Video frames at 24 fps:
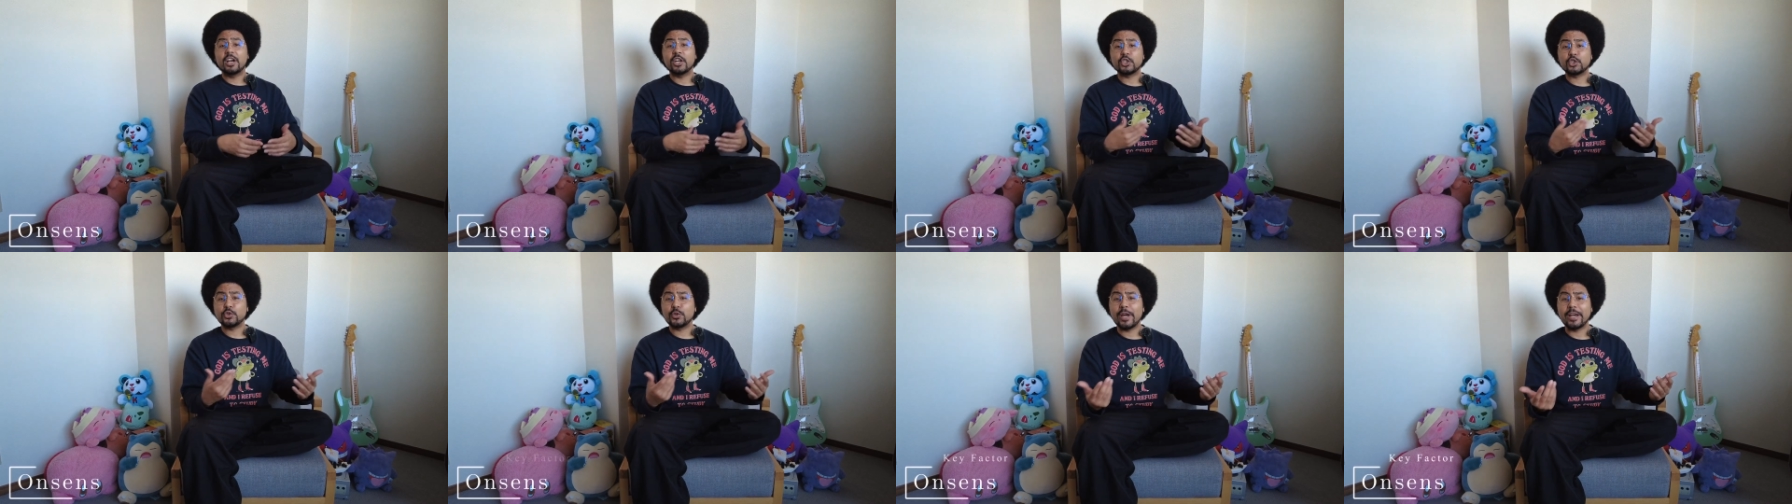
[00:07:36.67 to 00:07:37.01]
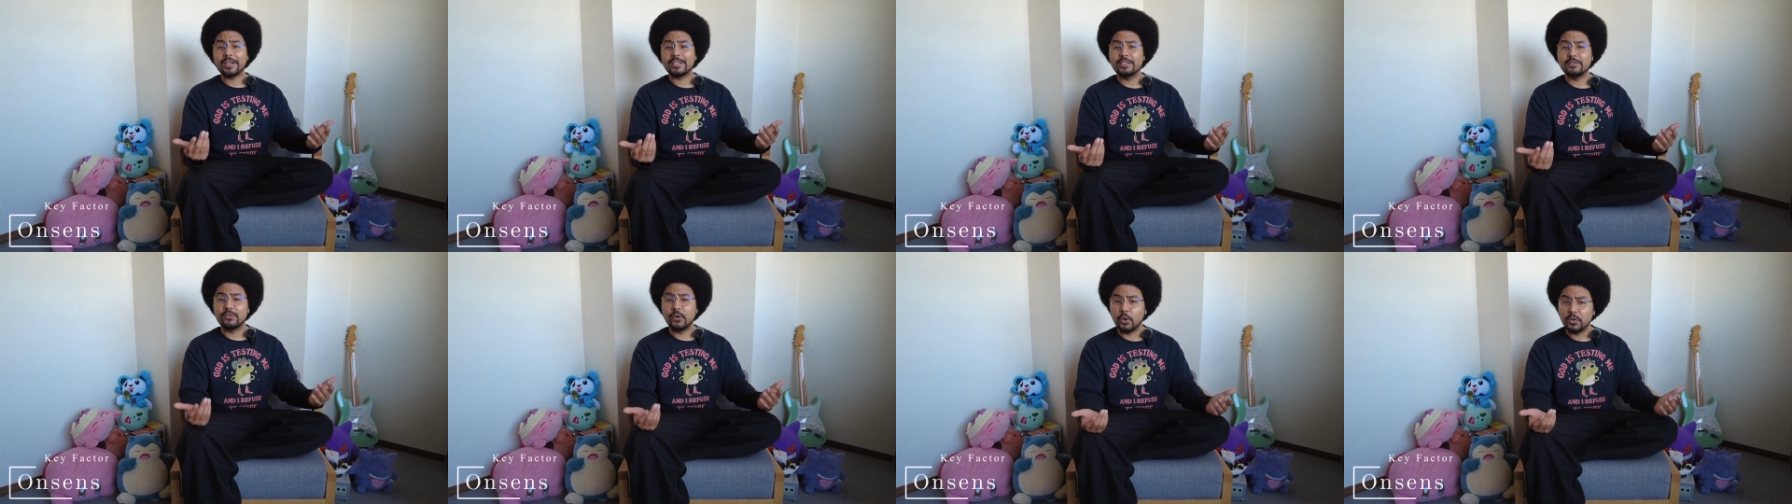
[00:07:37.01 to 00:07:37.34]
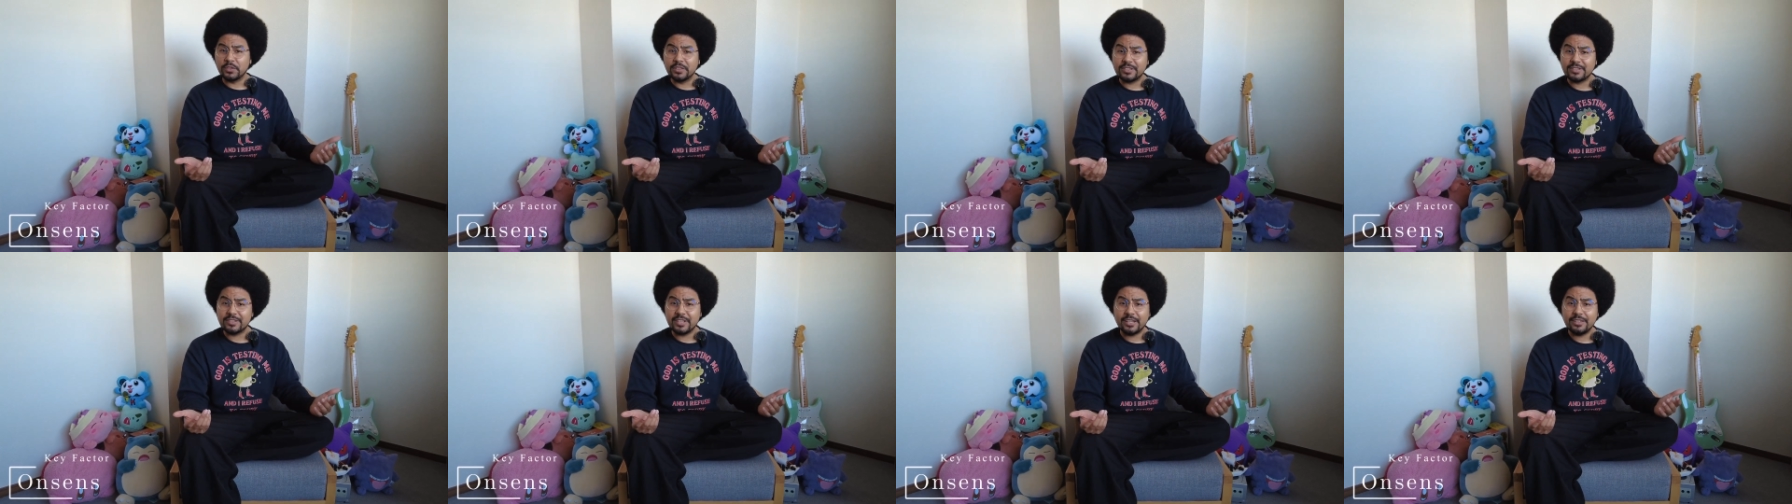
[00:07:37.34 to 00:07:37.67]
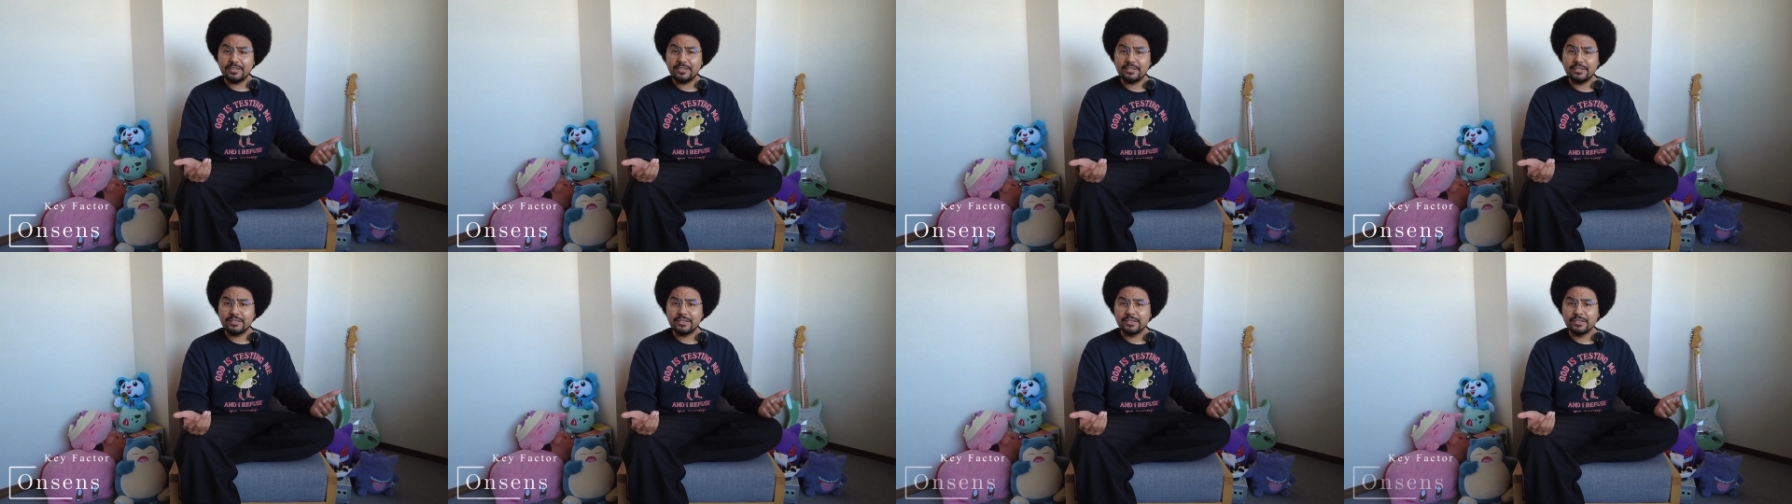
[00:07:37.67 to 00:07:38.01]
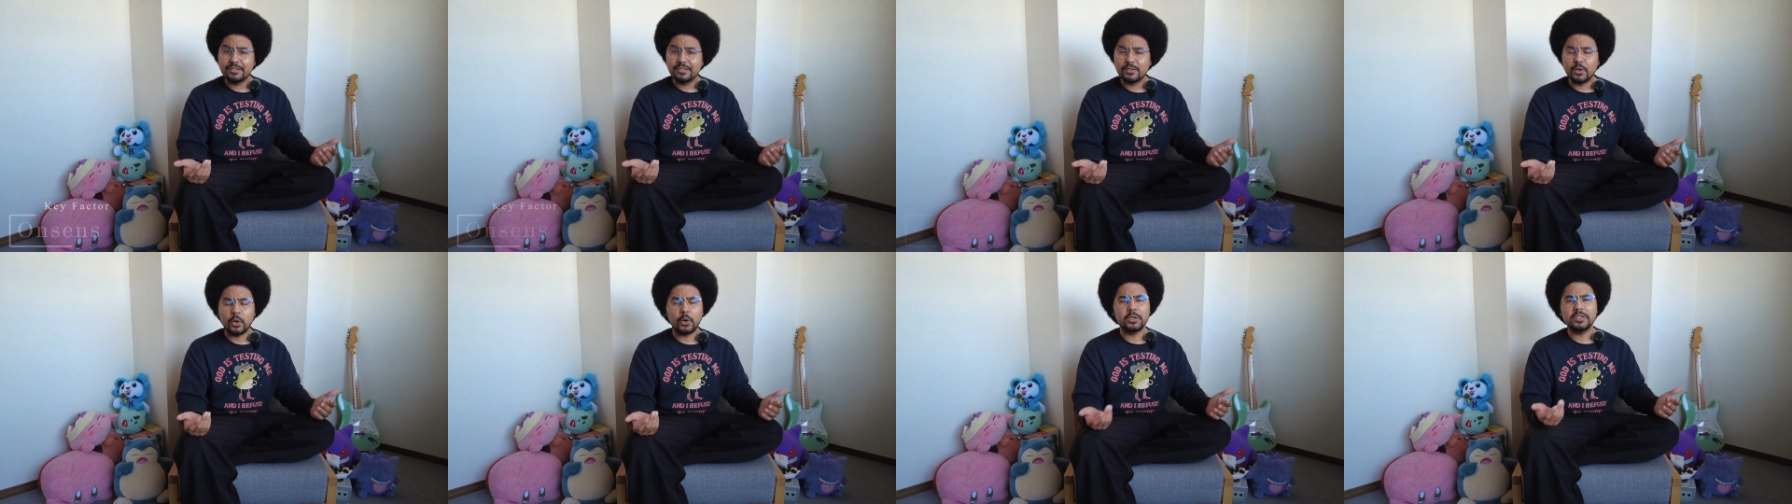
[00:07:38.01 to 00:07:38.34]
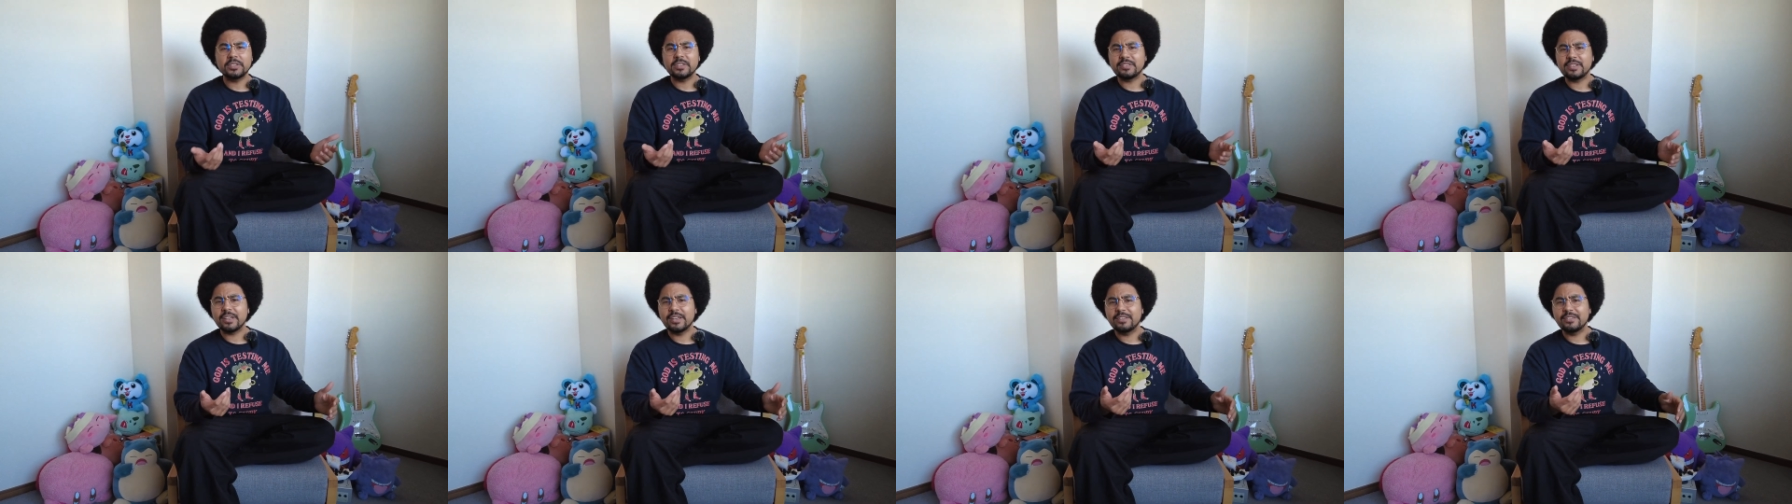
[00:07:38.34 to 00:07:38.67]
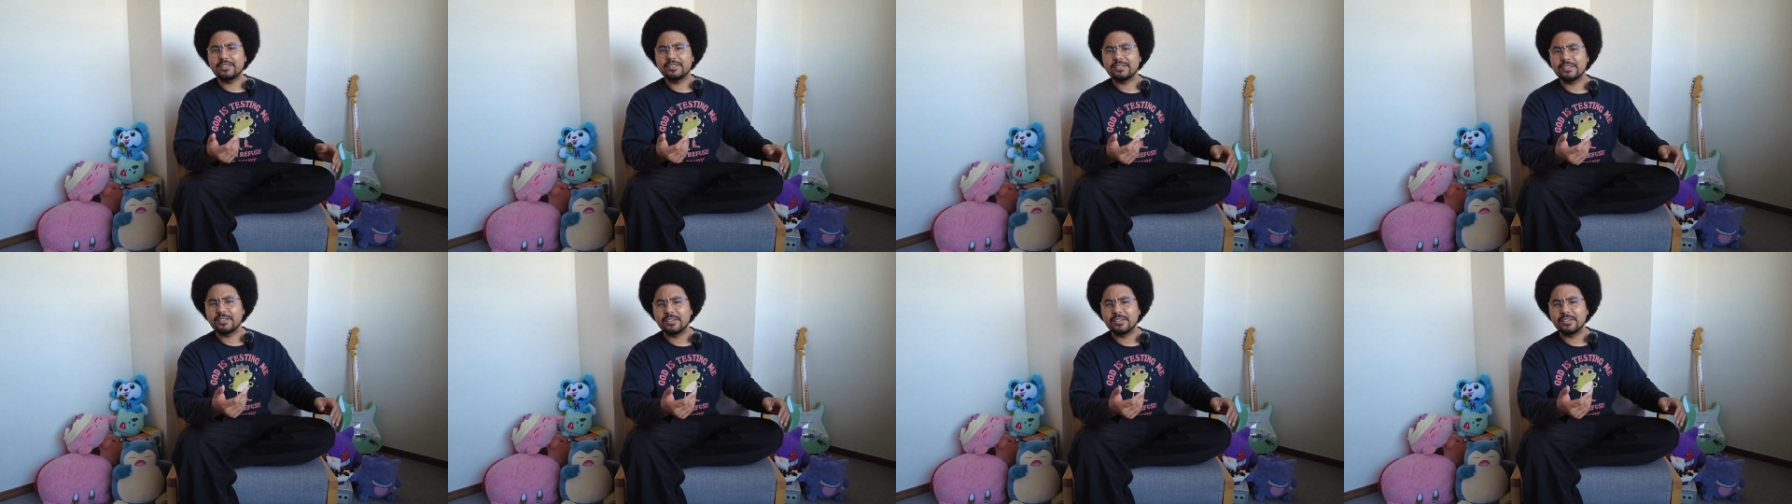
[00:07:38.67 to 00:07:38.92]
attractive onsens. Onsens